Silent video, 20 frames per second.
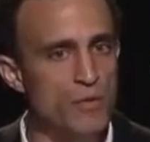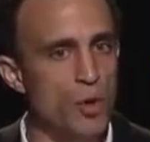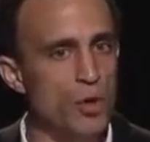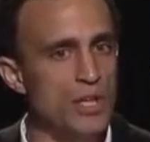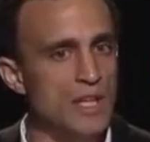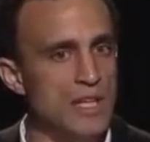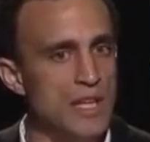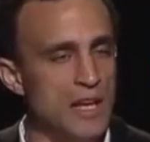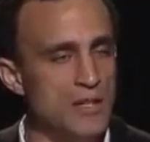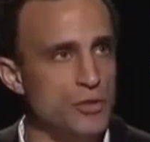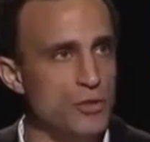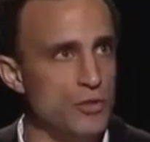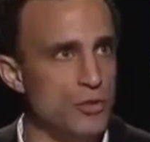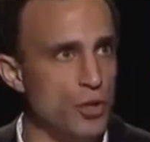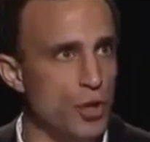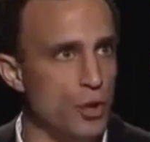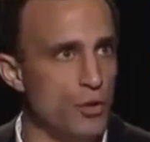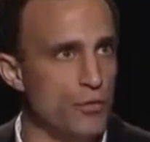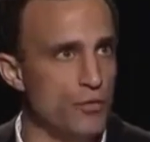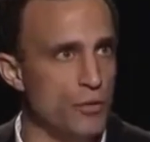voting yes or
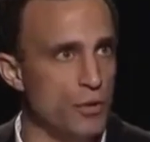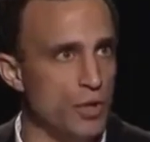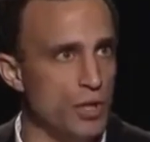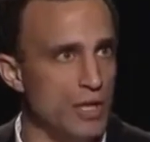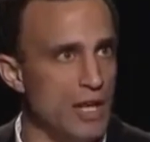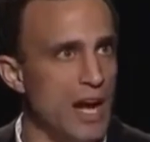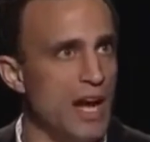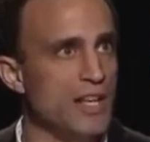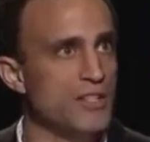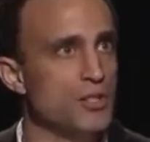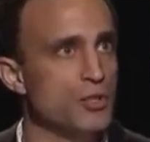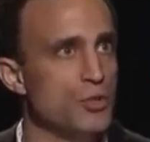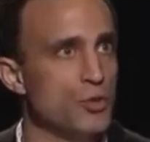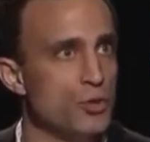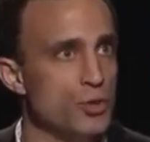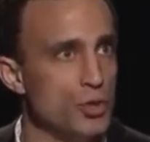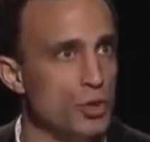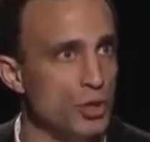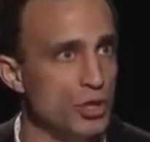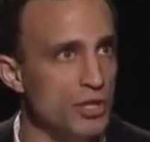no for a
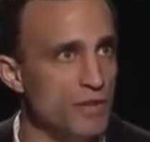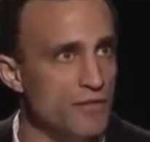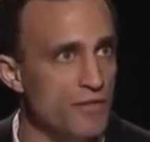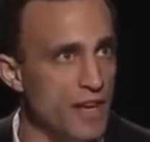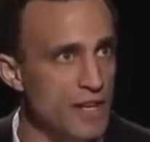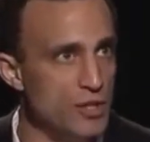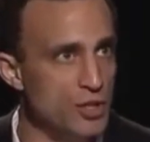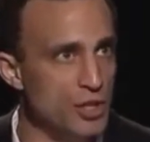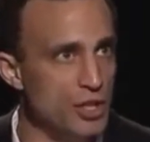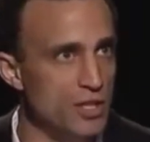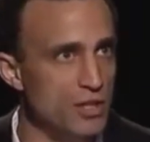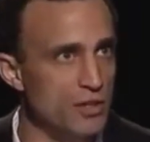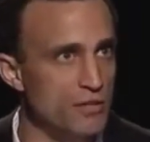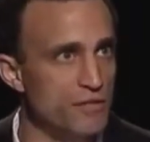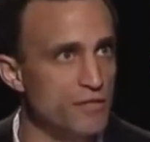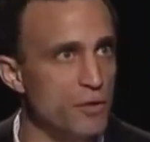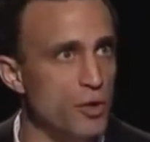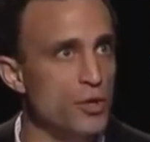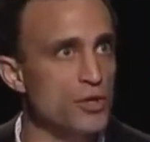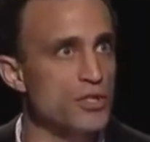constitutional convention, the
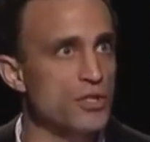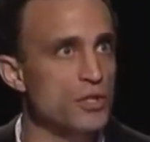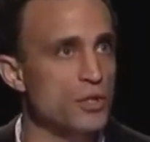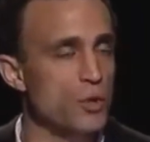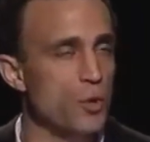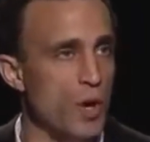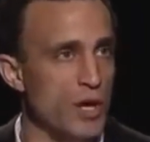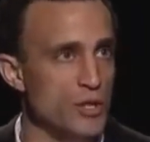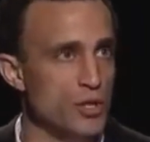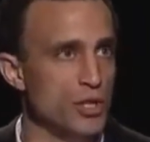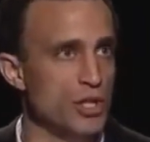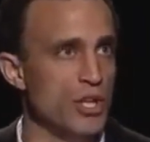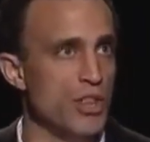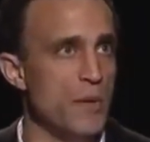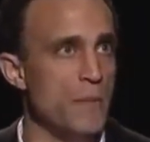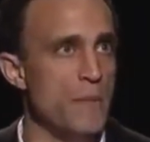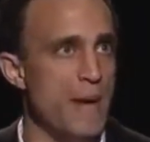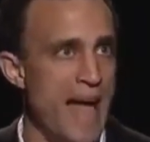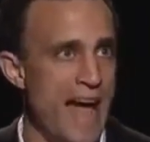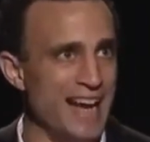first question on
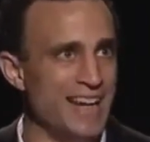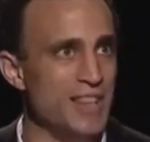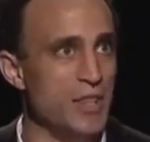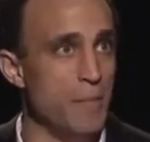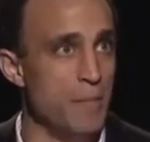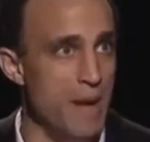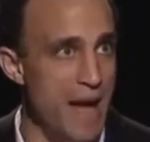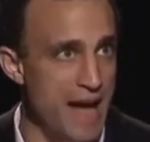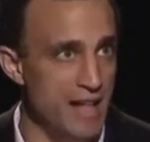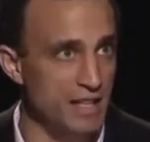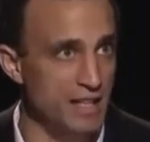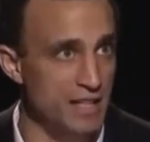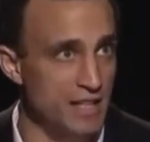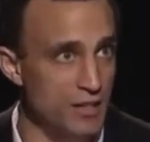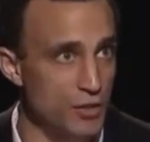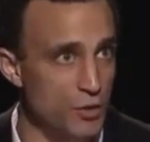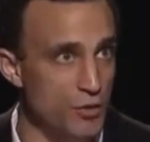the back of the ballot in